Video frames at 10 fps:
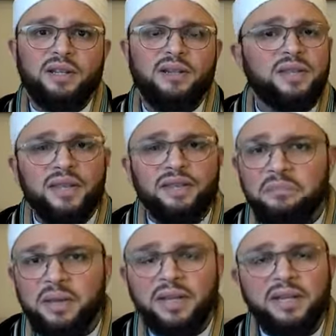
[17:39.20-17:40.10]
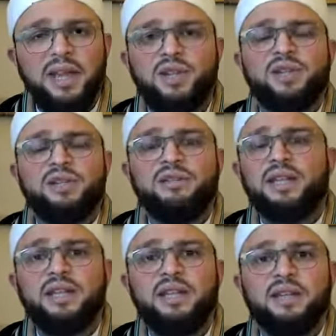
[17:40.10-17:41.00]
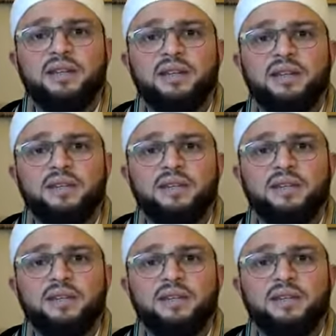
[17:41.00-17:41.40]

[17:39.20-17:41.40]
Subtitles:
to get them medication if they need it,